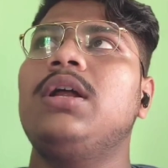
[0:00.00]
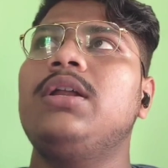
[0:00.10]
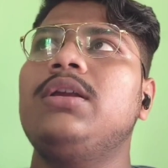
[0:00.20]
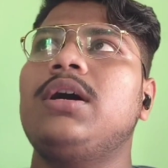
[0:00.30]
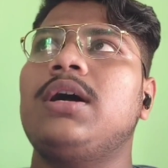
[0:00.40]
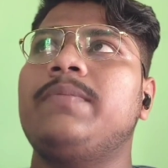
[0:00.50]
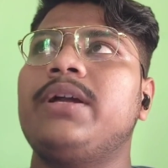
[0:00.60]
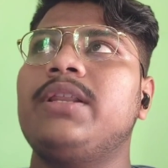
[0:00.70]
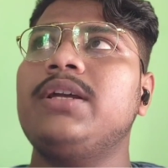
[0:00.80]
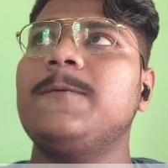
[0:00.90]
And
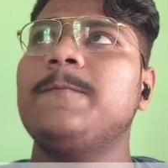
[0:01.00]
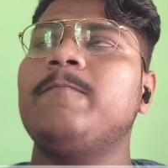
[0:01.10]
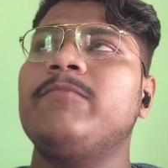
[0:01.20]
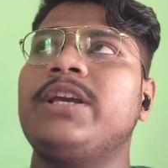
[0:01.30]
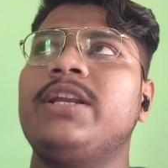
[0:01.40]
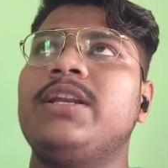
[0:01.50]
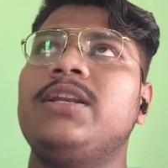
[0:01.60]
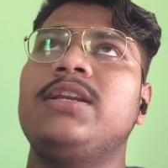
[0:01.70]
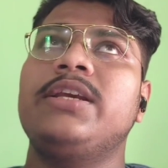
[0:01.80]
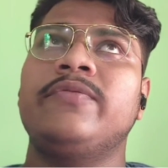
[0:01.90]
after that,
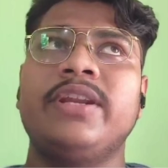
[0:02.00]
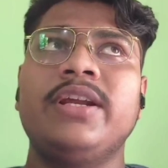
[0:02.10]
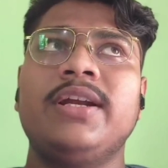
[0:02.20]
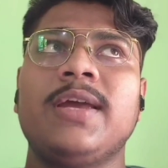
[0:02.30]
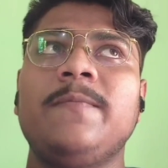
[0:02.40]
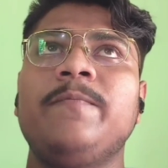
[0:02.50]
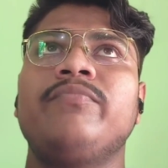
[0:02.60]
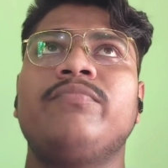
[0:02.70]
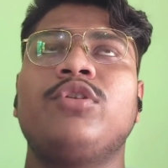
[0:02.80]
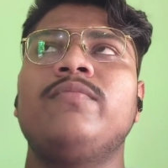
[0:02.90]
in evening time,
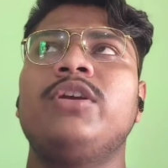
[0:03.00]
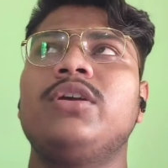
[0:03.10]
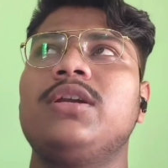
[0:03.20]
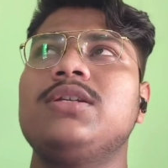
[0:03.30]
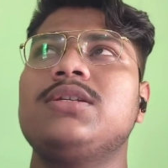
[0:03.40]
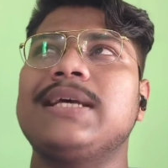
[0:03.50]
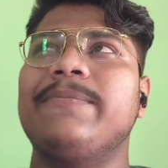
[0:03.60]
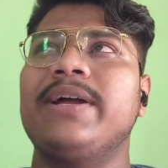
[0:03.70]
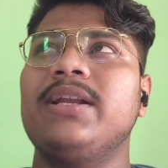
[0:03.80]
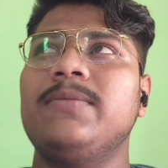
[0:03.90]
from nearly
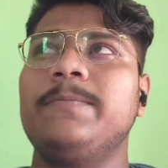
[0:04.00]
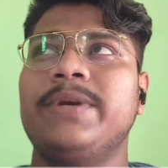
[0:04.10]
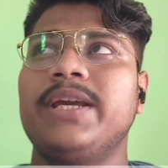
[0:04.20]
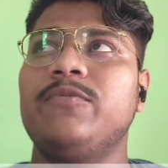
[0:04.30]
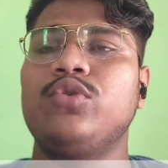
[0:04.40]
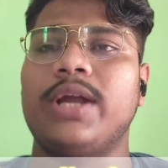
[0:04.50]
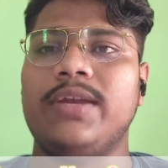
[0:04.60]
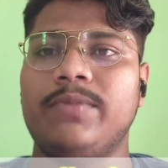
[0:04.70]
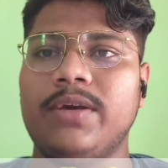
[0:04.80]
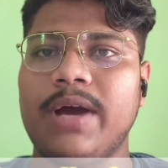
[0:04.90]
7 p.m. to
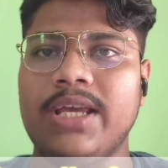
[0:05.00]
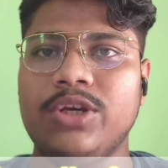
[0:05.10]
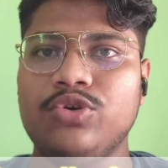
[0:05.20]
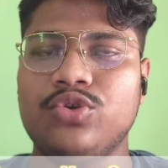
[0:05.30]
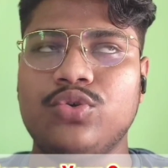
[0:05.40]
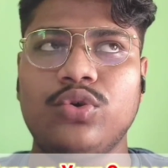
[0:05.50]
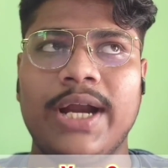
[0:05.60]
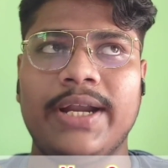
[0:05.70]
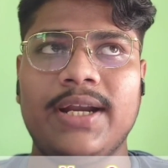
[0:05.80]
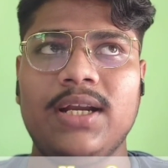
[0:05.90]
9 p.m., I used
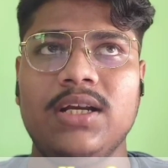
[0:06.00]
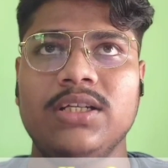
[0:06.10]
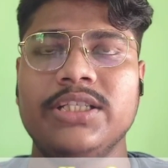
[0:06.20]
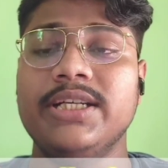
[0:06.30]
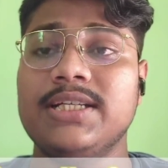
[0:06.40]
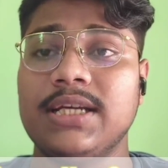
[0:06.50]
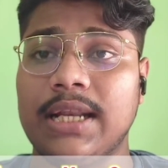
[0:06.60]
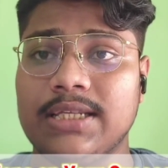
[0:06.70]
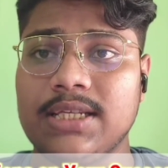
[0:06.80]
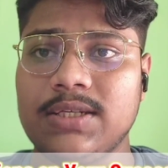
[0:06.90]
to attend
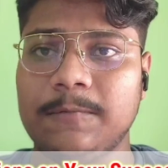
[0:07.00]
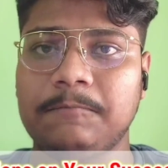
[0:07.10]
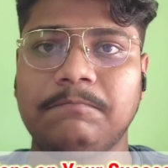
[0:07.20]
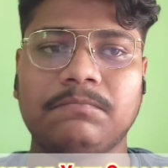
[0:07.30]
GDC classes.